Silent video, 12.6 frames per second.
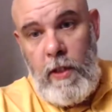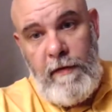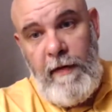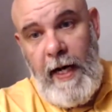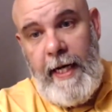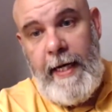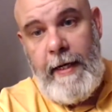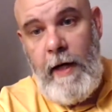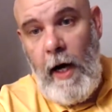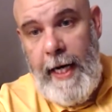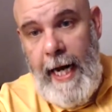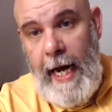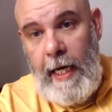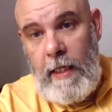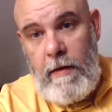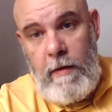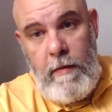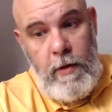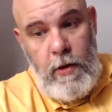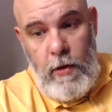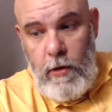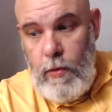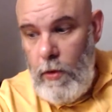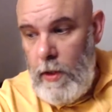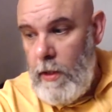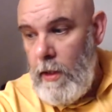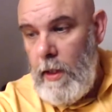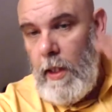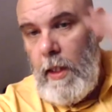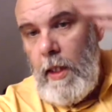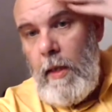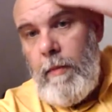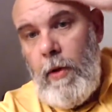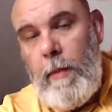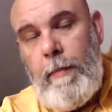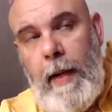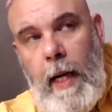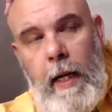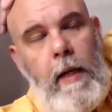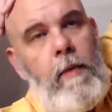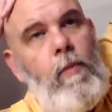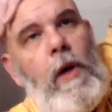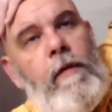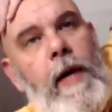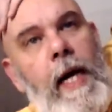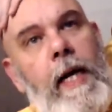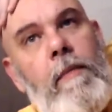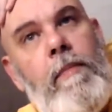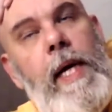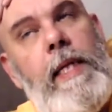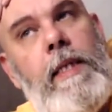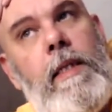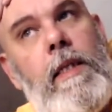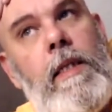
fell in it, not in ours, touch wood. But one of our competitors,